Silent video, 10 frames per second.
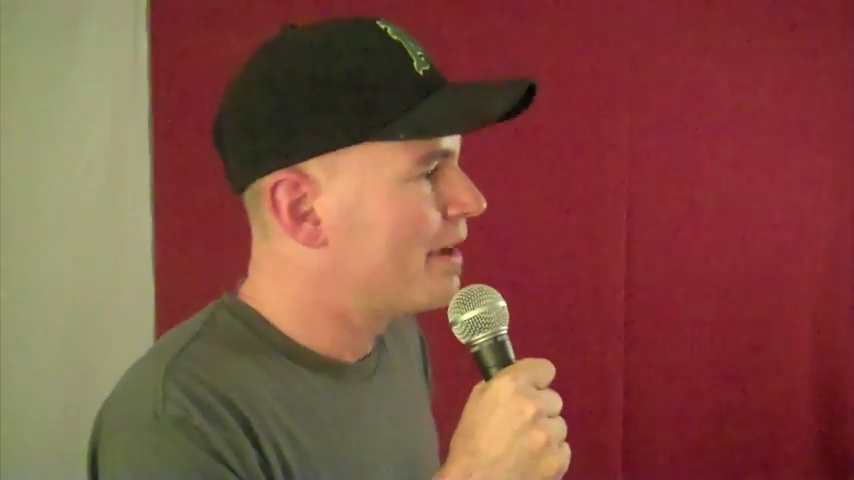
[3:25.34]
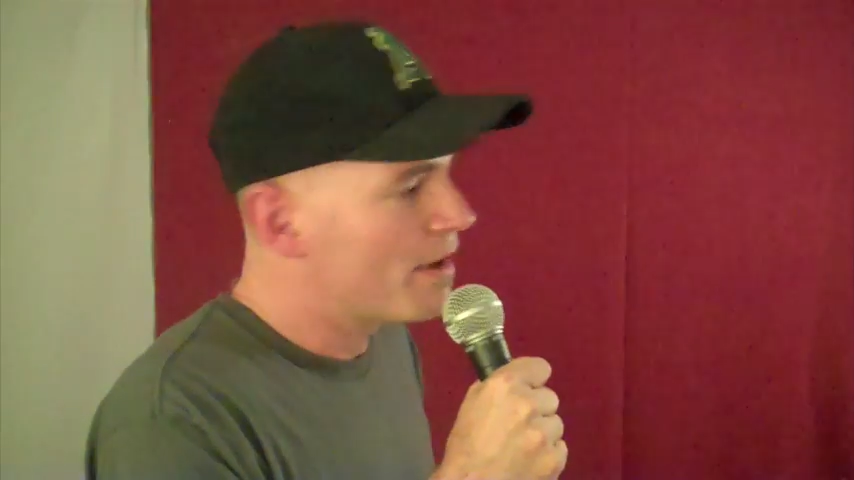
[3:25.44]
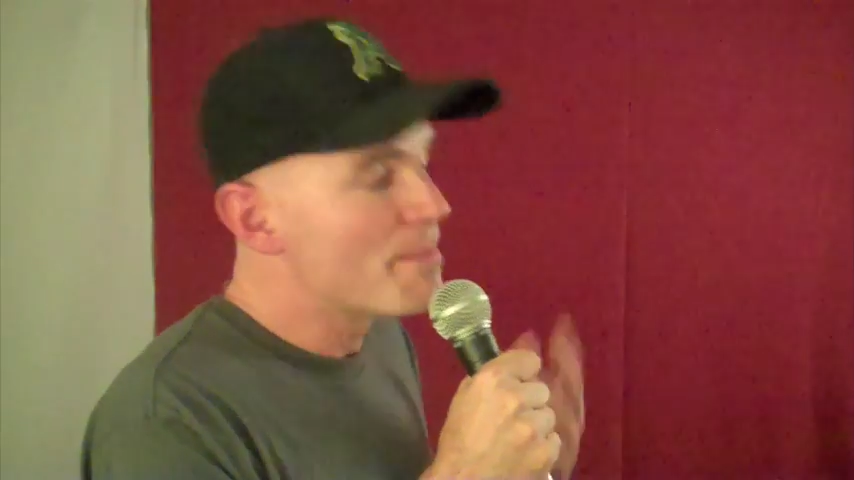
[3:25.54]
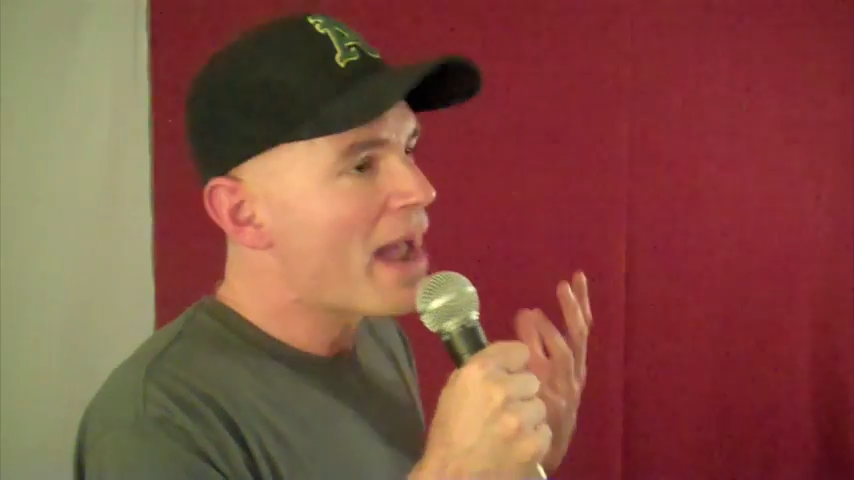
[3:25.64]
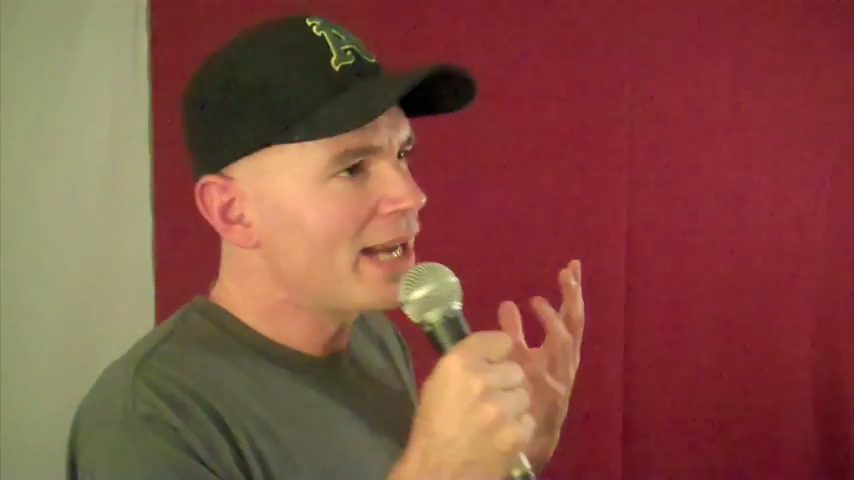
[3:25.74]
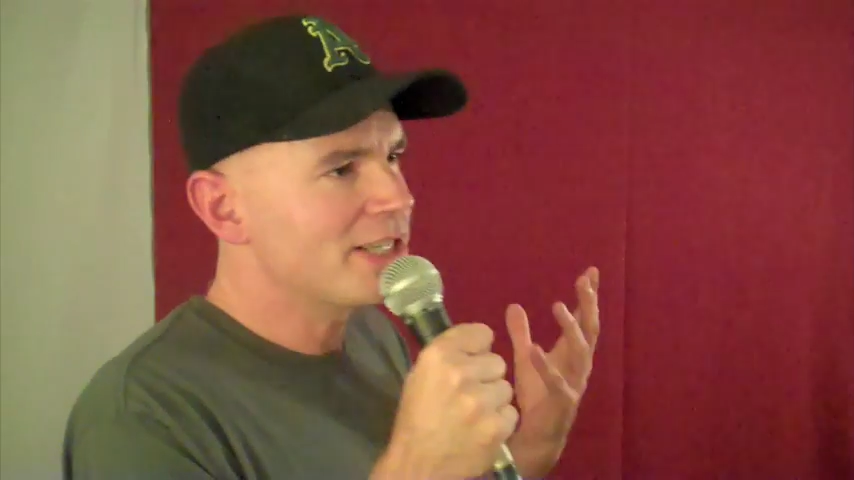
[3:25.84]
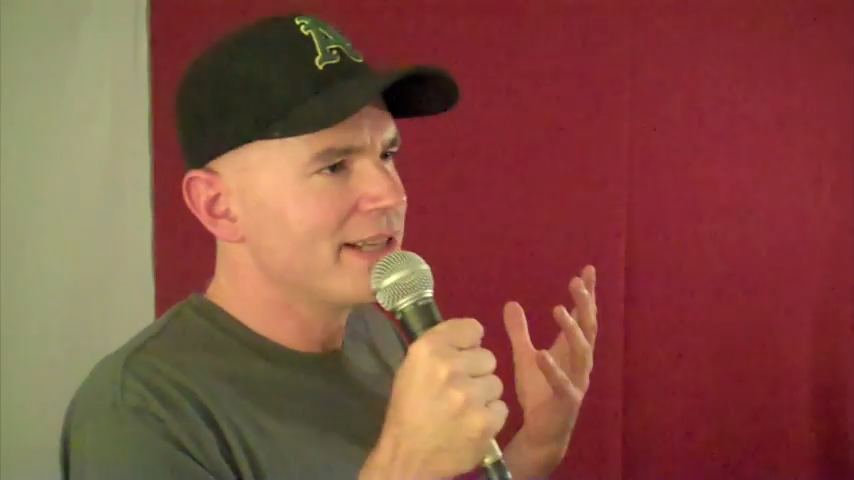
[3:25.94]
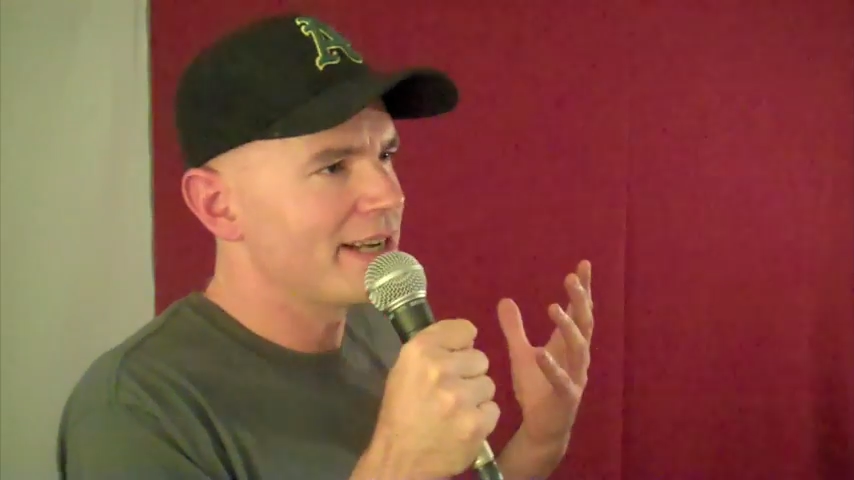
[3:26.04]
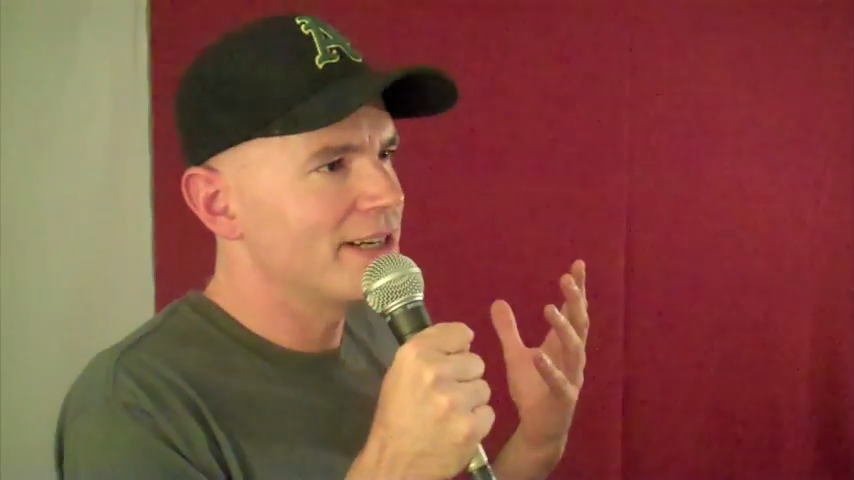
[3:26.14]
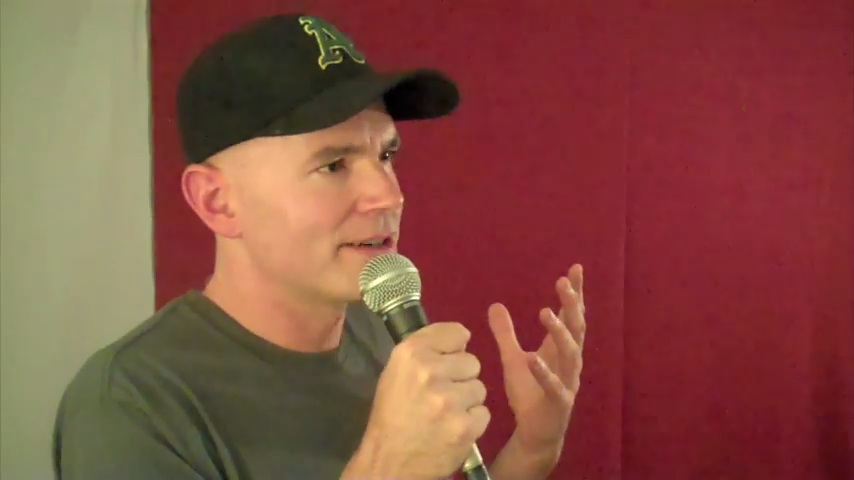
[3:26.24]
Imagine
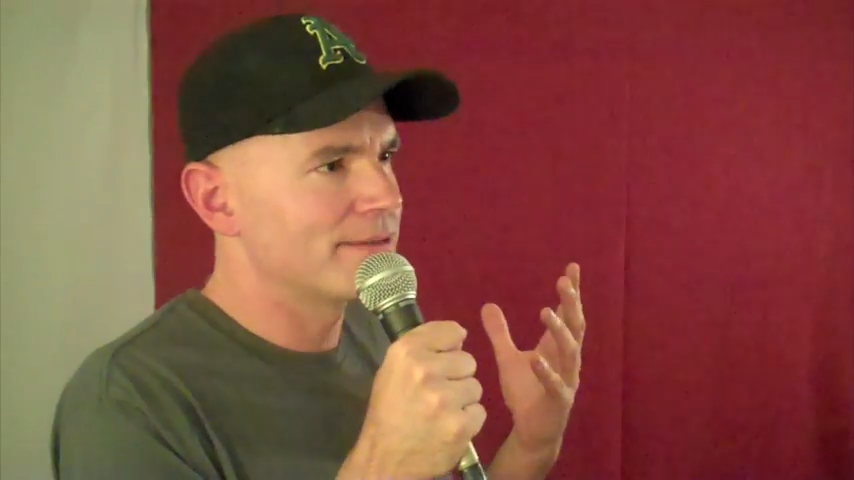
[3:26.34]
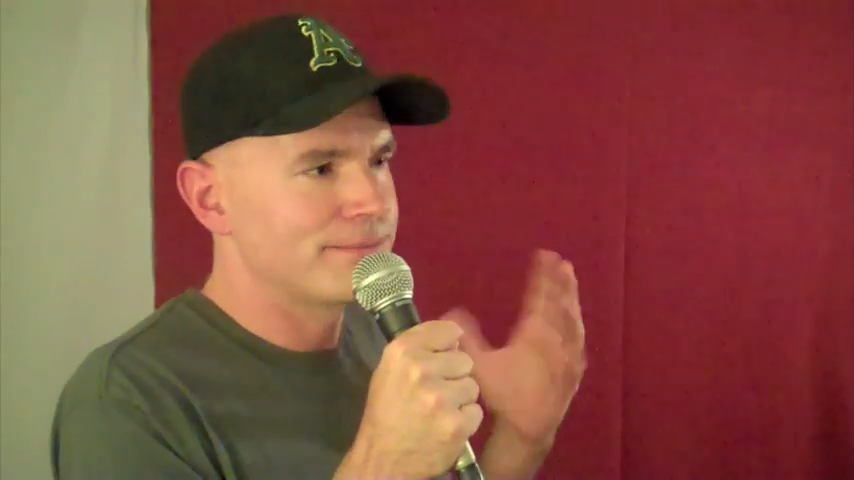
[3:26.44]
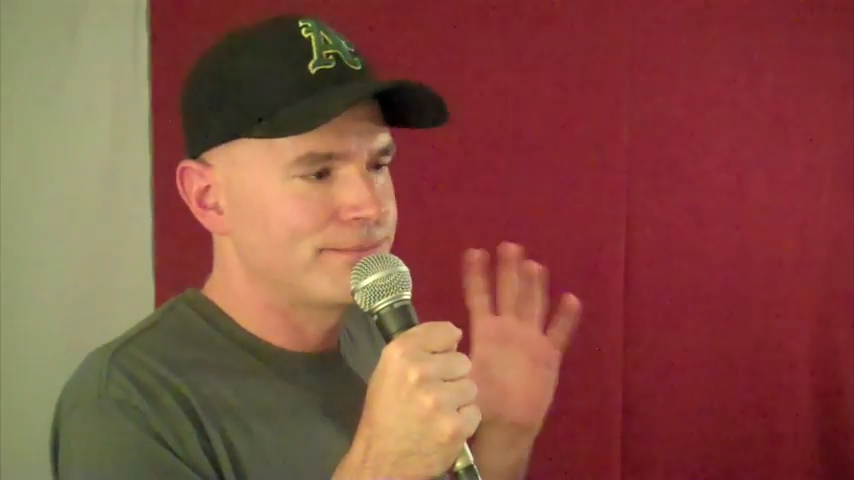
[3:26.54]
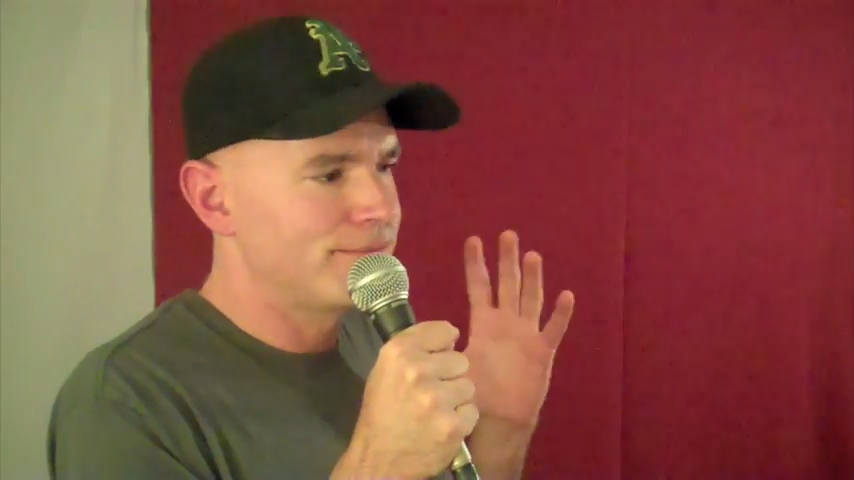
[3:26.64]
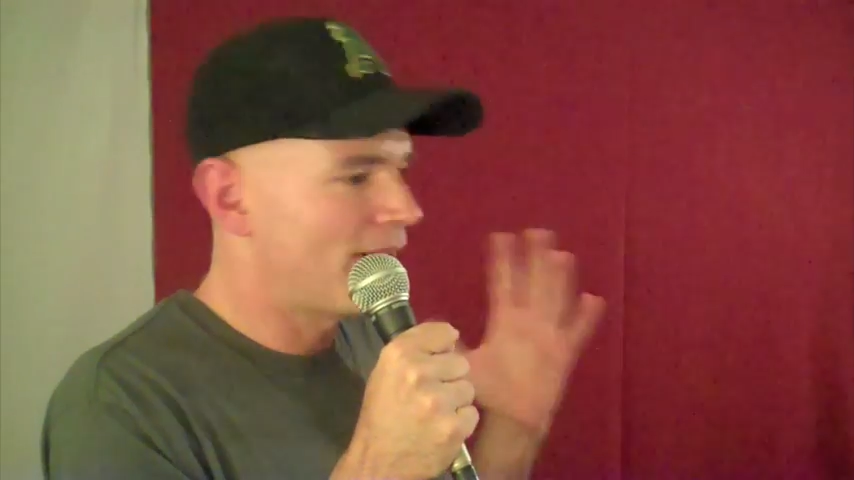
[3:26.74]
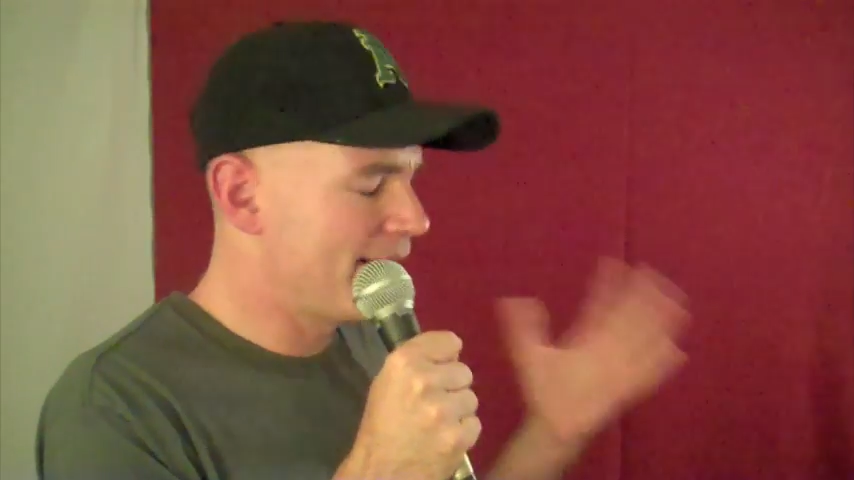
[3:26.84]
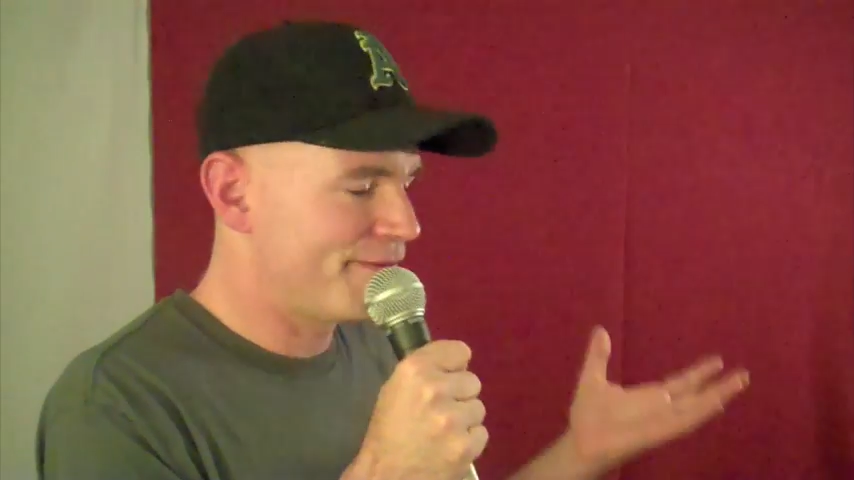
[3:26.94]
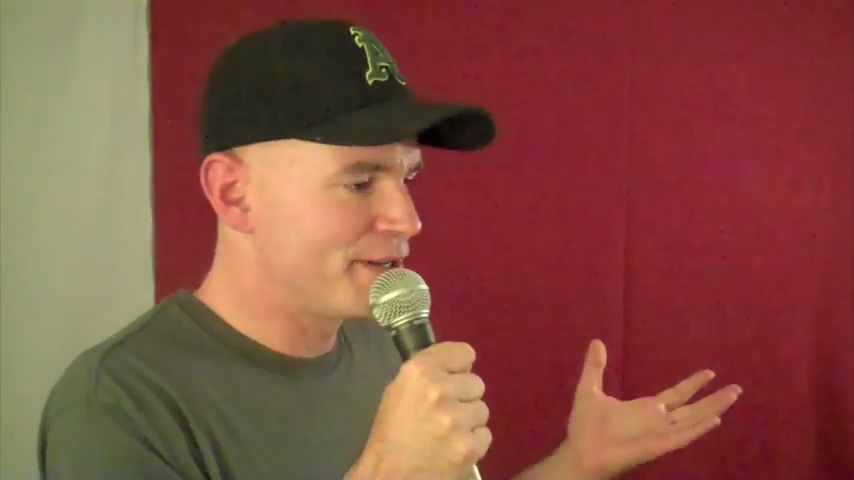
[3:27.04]
that your wife